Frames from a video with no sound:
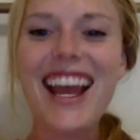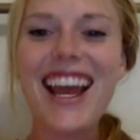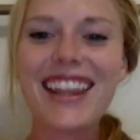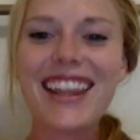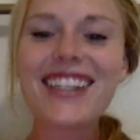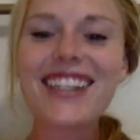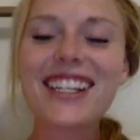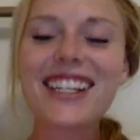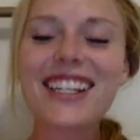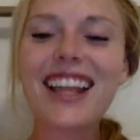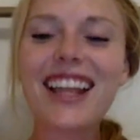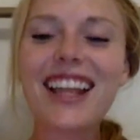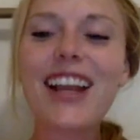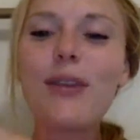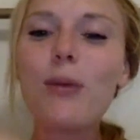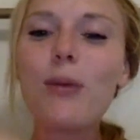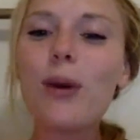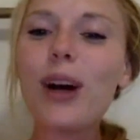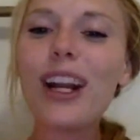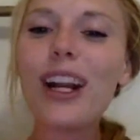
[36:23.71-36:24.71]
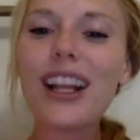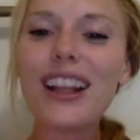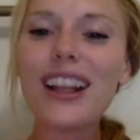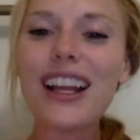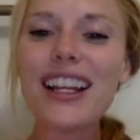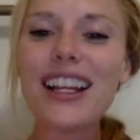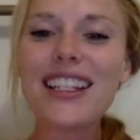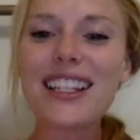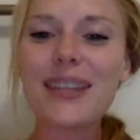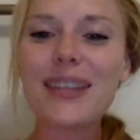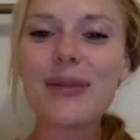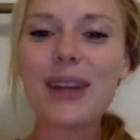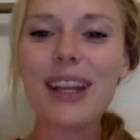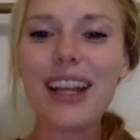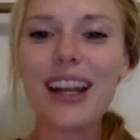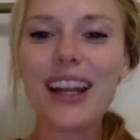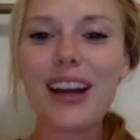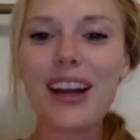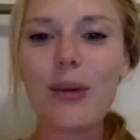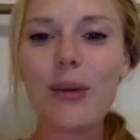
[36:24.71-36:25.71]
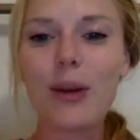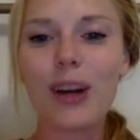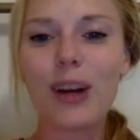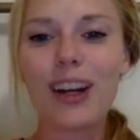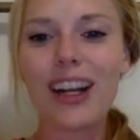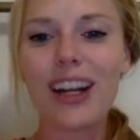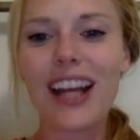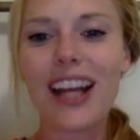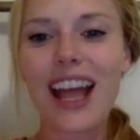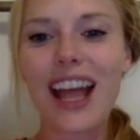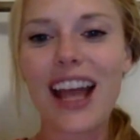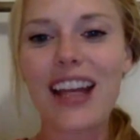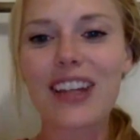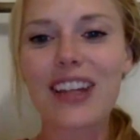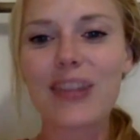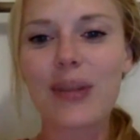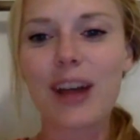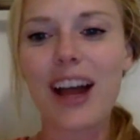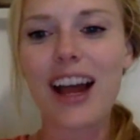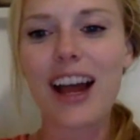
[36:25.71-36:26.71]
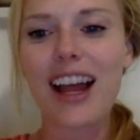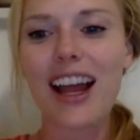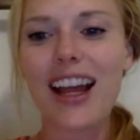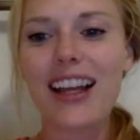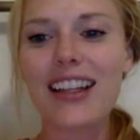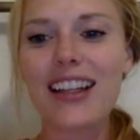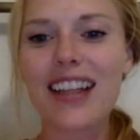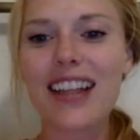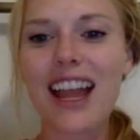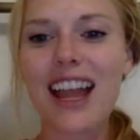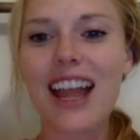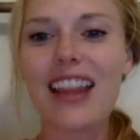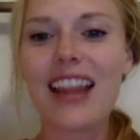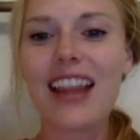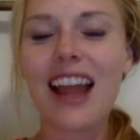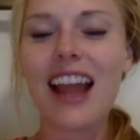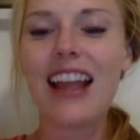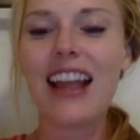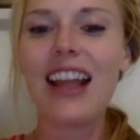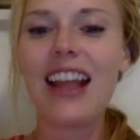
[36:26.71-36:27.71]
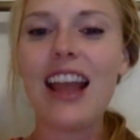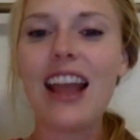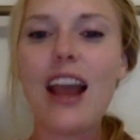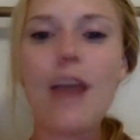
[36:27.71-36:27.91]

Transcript: I know. Like, wouldn't let someone get a word in edgewise and like